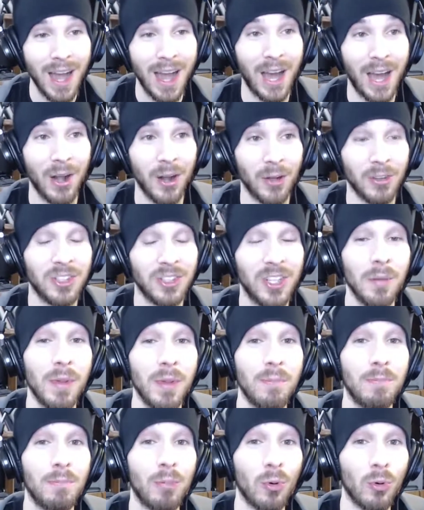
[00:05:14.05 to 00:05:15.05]
I don't know. It's going to
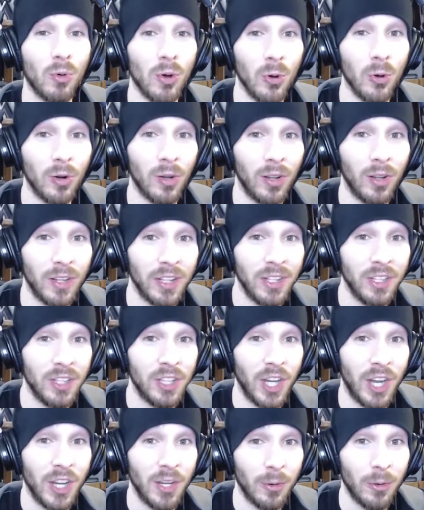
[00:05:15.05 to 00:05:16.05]
be brutal in
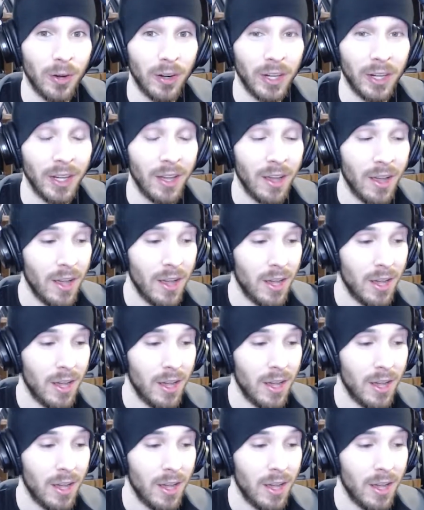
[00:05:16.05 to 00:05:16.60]
January.